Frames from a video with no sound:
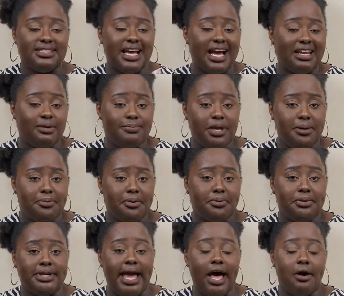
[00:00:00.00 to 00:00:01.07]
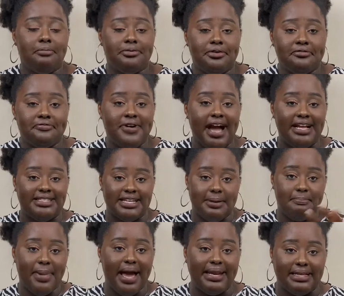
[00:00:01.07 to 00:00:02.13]
to other people would help you find a
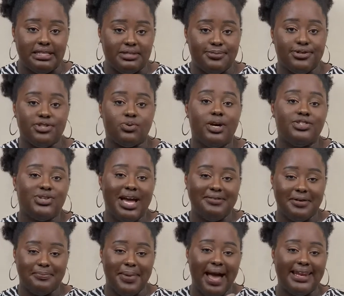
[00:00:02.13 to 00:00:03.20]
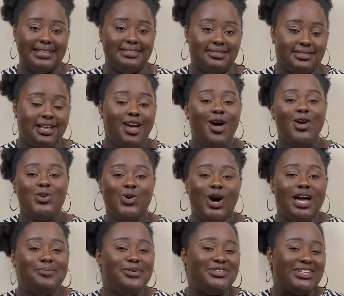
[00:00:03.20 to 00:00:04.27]
balance. Because once you have a balance, you're
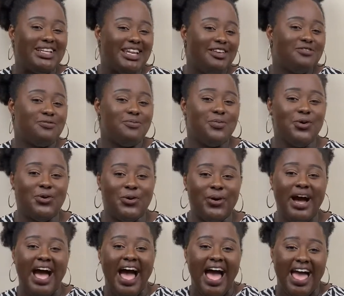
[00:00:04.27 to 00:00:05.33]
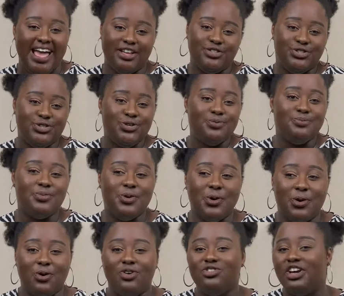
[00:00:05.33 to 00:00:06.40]
able to live more and do
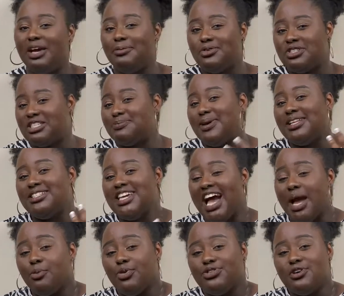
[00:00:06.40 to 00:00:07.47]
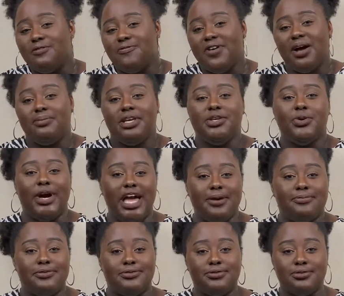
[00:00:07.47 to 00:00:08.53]
more. You're able to spend time with your family. You're
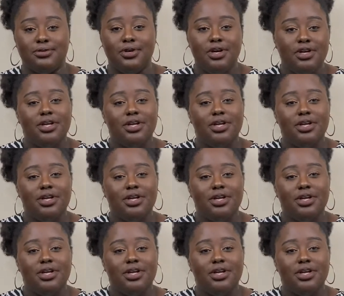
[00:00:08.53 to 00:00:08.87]
able to,